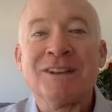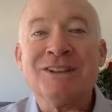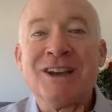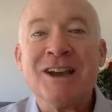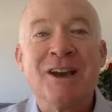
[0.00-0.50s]
the
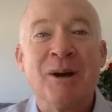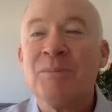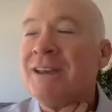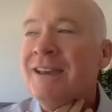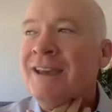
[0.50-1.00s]
checkup,
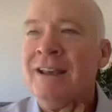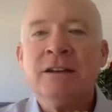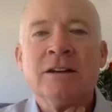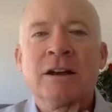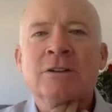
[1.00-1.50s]
and
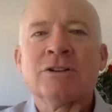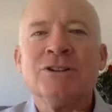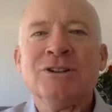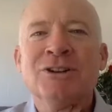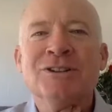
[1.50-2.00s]
the doctor
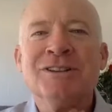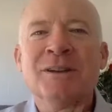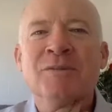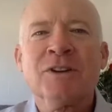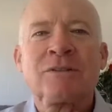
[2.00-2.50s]
is, see
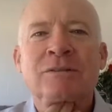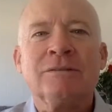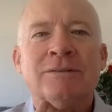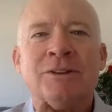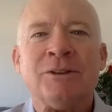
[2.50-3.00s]
him
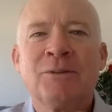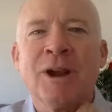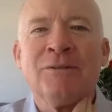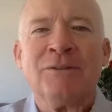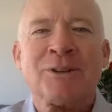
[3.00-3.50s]
feeling
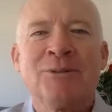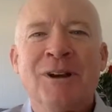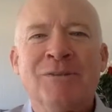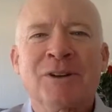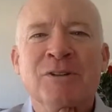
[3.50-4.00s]
around, he
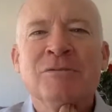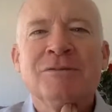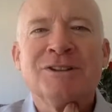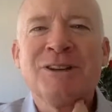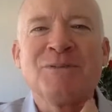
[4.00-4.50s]

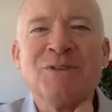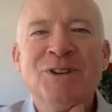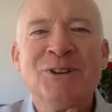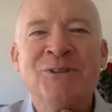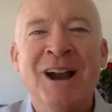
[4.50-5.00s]
just keeps
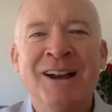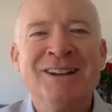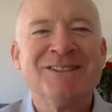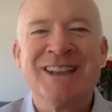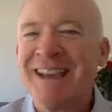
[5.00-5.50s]
feeling around.
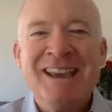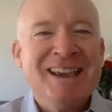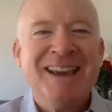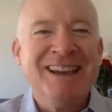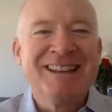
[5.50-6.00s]
And he's
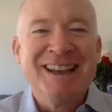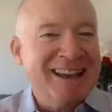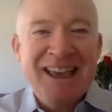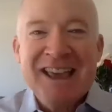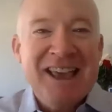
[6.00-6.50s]

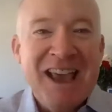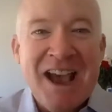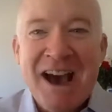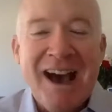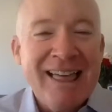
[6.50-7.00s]
like,
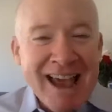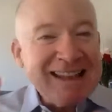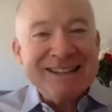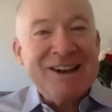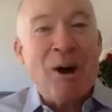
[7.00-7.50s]

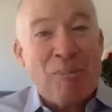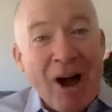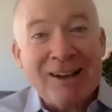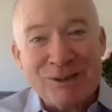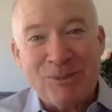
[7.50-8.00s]
that's not
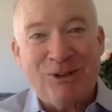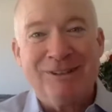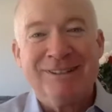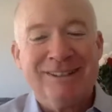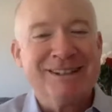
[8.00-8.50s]
possible.
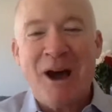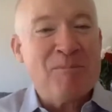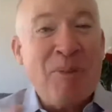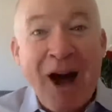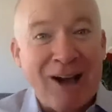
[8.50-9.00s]
It's
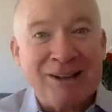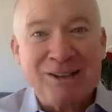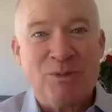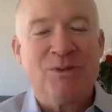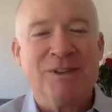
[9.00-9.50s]
not
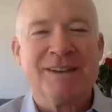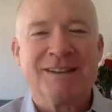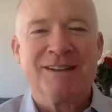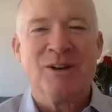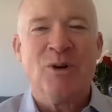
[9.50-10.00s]
possible for this
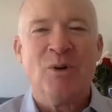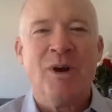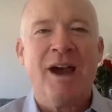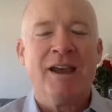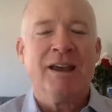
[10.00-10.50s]
to go
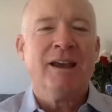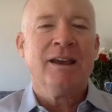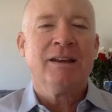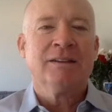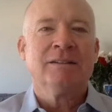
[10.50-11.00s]
away.
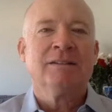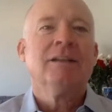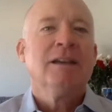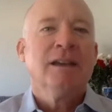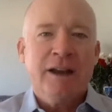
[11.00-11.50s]
And
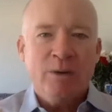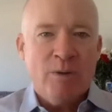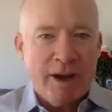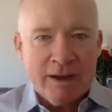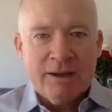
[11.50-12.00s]

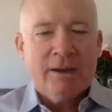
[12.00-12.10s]
anyway,